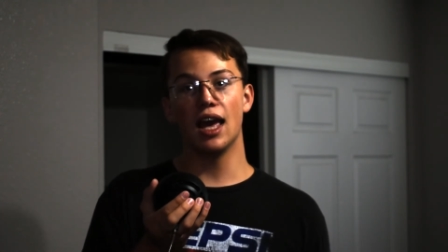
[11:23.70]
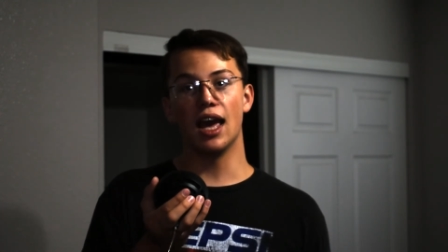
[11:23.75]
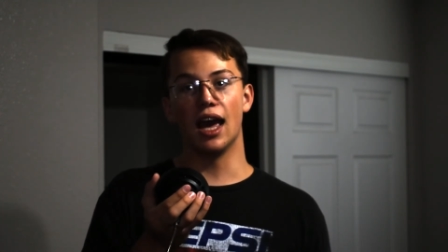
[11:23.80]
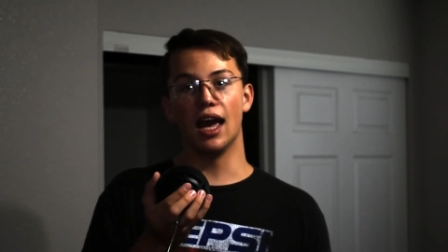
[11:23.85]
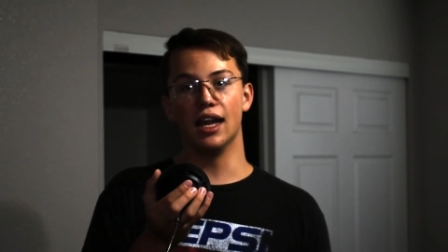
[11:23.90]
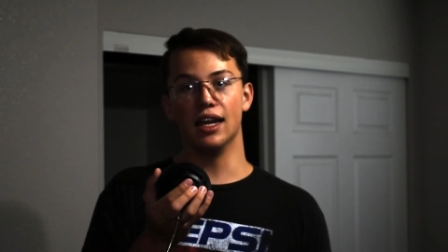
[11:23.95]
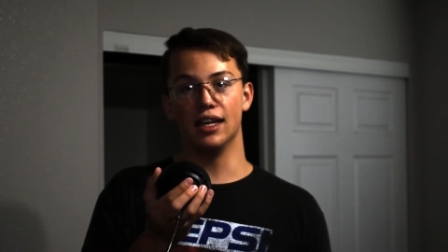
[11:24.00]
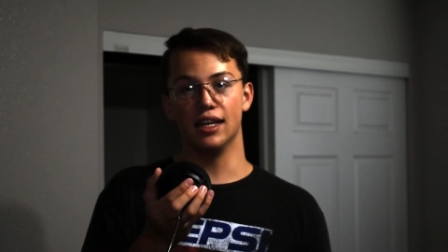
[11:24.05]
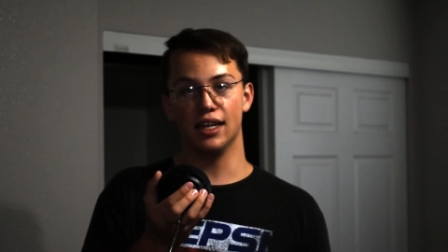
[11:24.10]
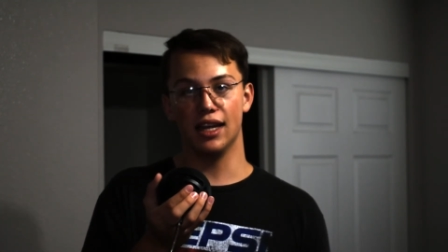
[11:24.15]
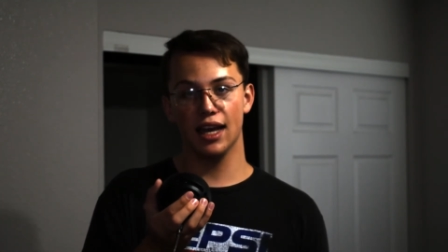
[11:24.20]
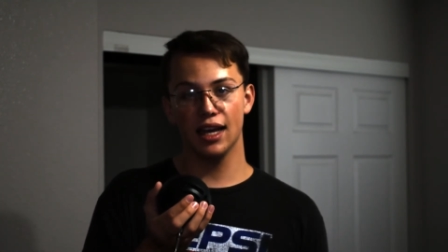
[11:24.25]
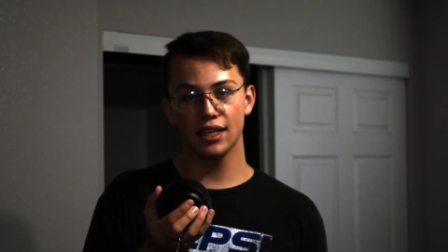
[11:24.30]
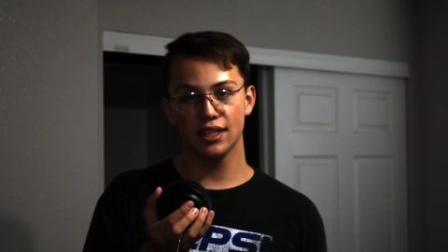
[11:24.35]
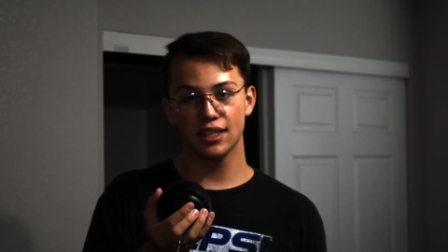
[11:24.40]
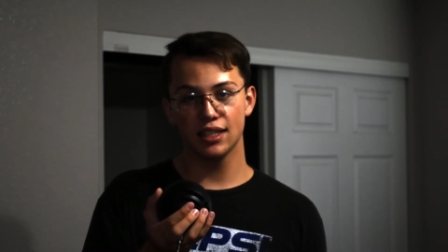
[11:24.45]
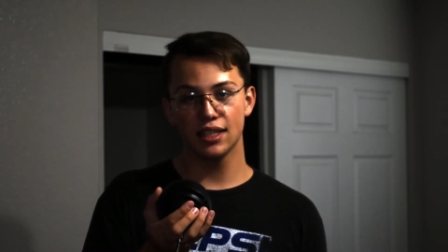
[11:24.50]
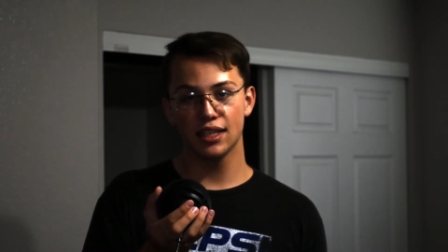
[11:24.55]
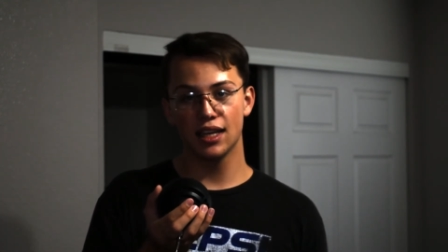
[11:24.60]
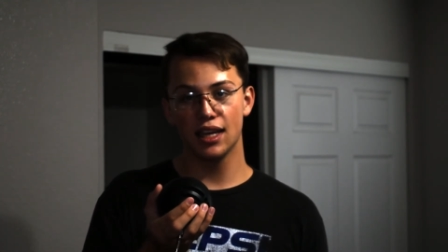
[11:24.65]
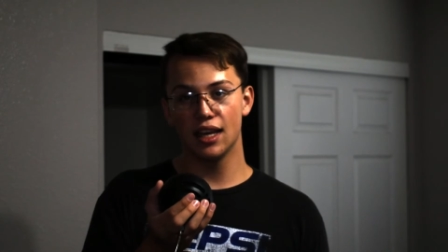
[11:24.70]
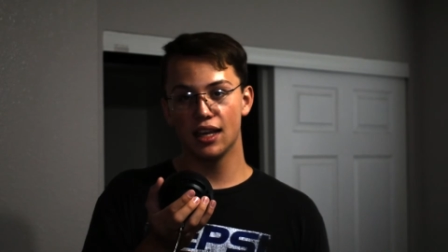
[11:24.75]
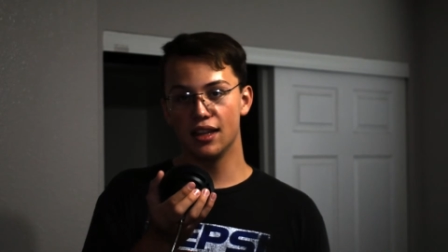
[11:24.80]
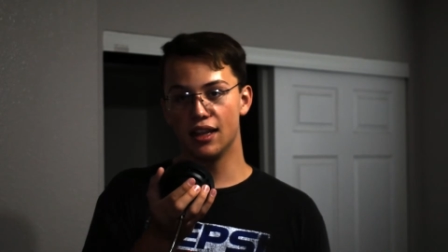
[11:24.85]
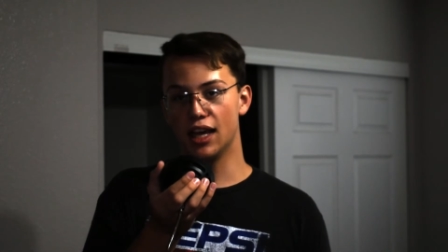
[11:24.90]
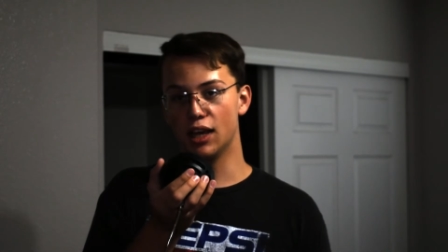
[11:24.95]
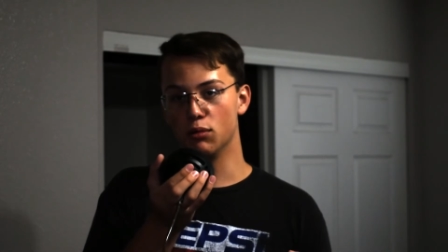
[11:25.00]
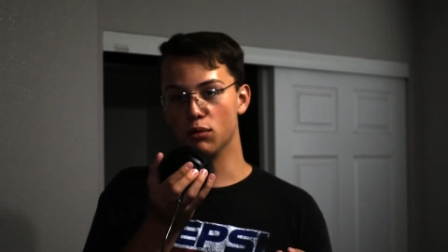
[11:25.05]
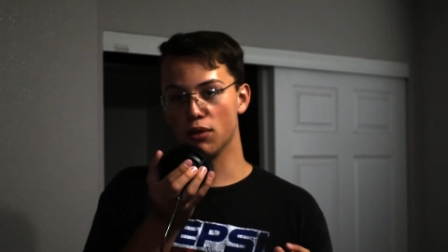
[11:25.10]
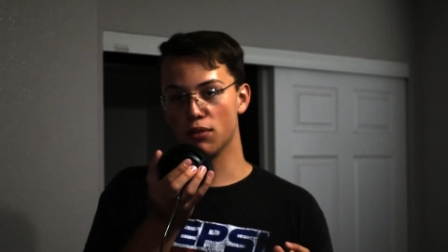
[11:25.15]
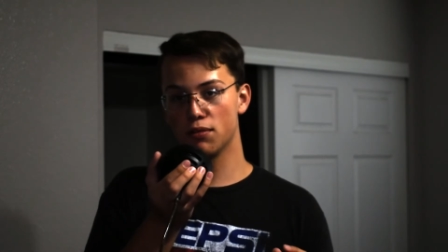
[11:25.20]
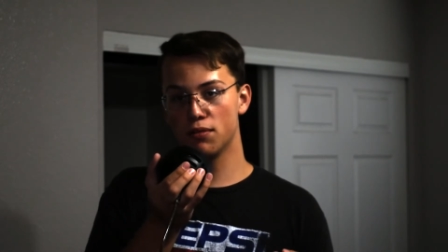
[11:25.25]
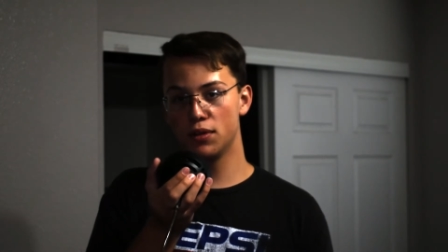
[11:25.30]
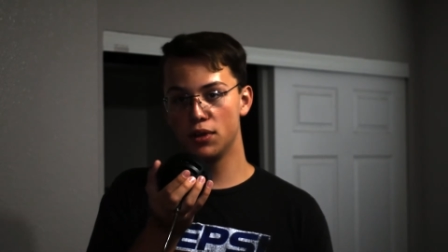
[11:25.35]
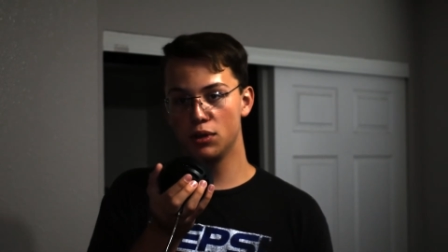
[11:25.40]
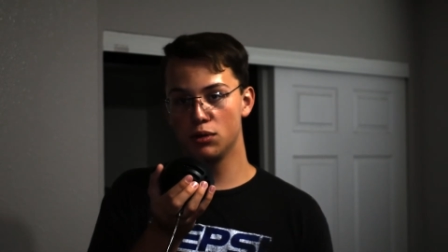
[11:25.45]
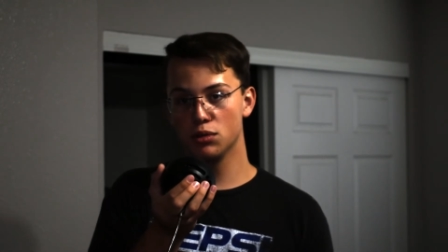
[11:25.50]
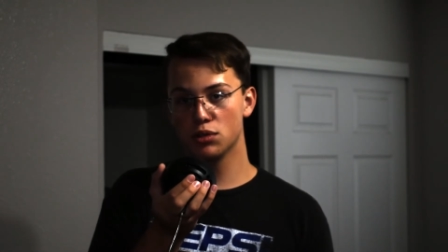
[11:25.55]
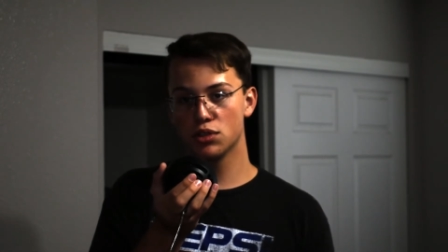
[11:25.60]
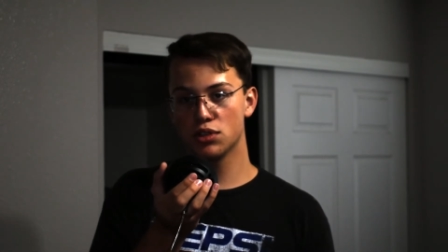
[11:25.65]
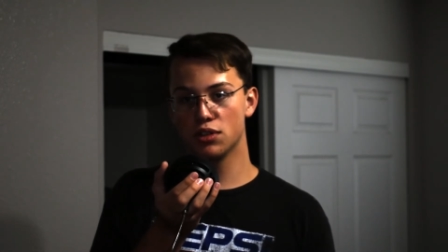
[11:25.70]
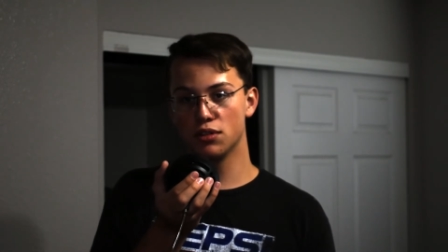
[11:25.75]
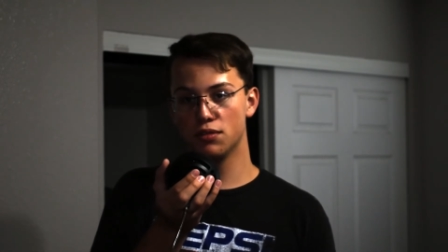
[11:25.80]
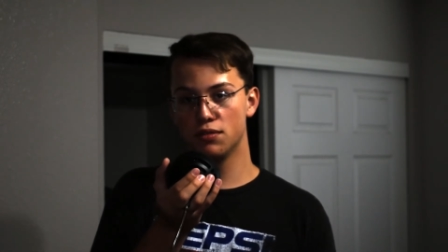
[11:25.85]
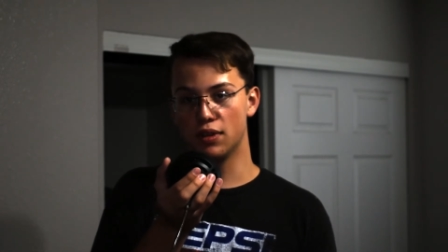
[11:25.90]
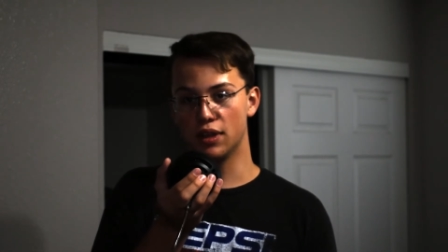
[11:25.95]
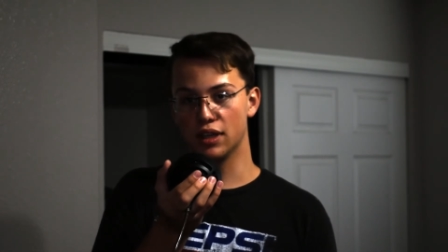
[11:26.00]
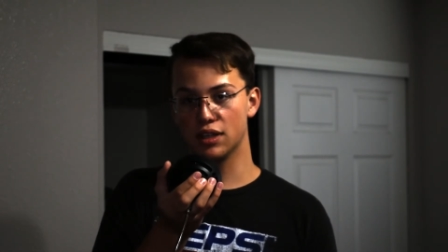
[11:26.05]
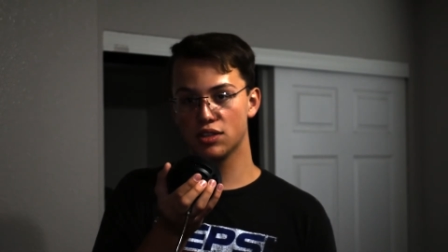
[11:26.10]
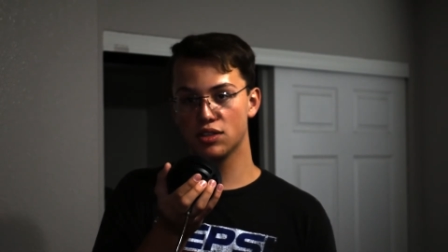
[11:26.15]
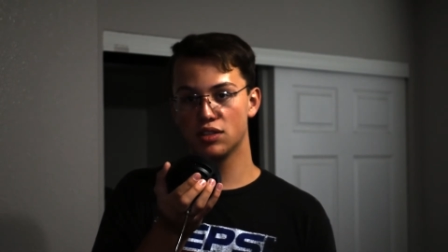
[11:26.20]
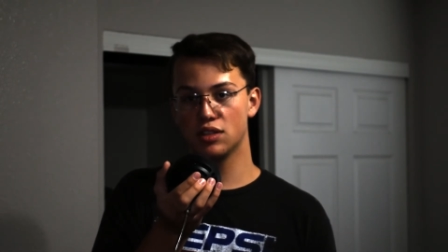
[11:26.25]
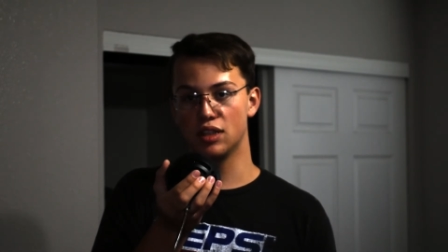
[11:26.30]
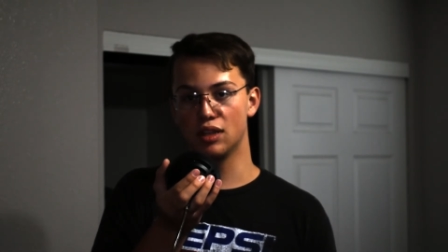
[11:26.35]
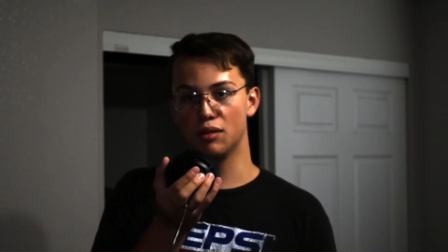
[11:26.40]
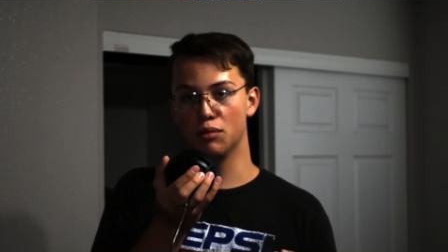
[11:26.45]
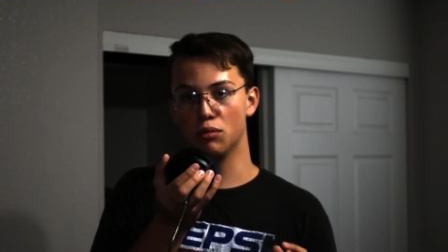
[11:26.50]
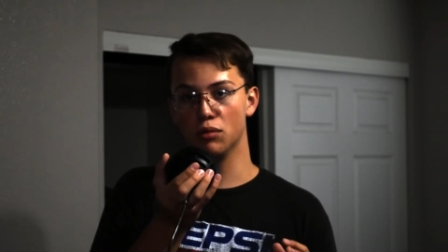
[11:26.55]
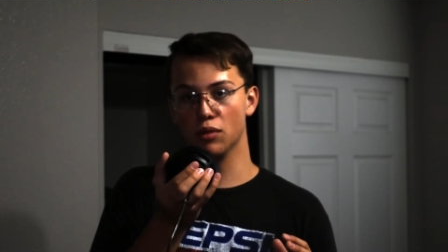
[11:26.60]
and yet they refuse to fix the